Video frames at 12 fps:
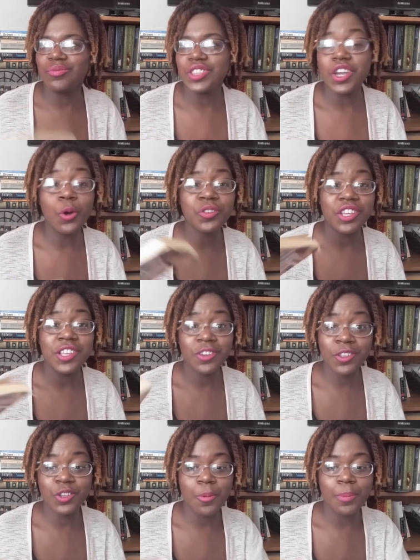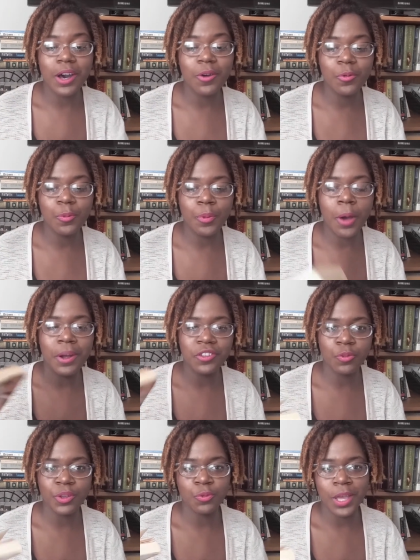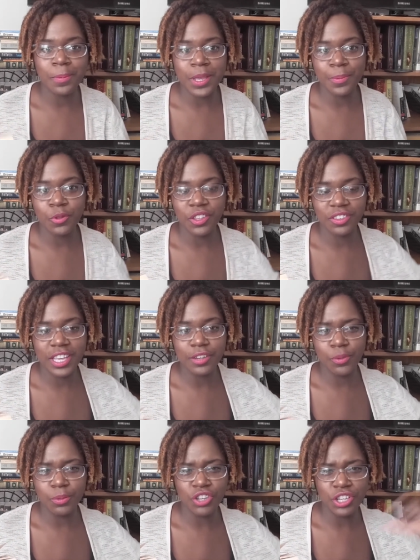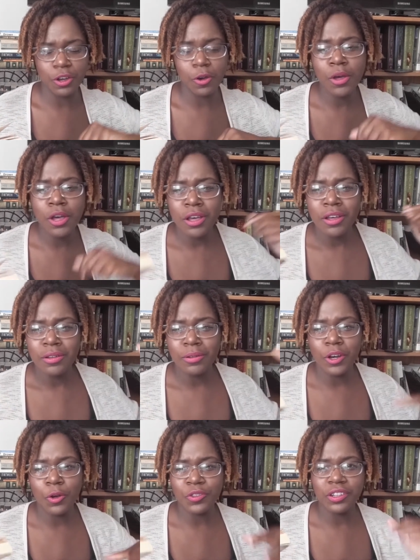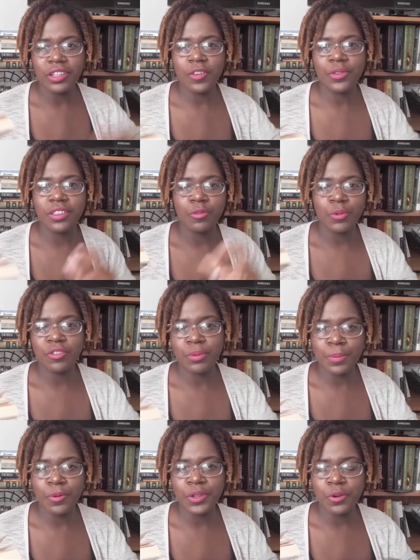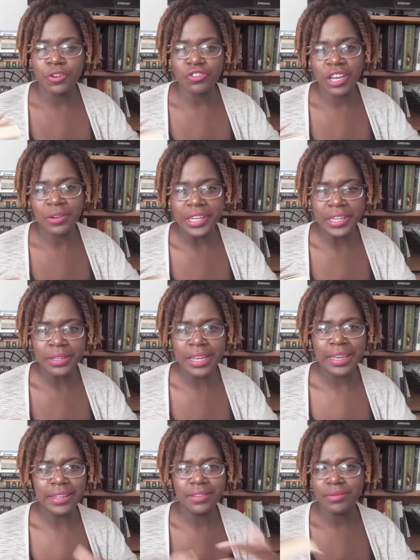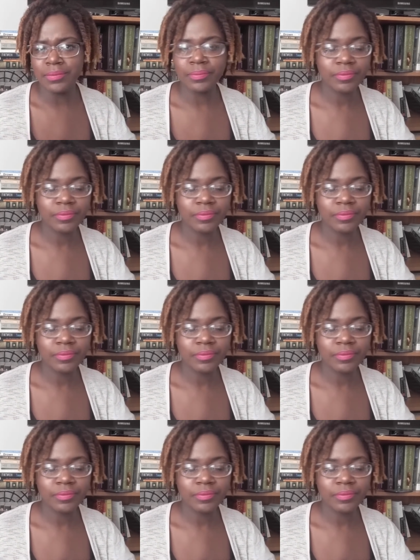the OC is also about a bunch of rich white people. This kid from Chino goes to live with these rich people in Orange County and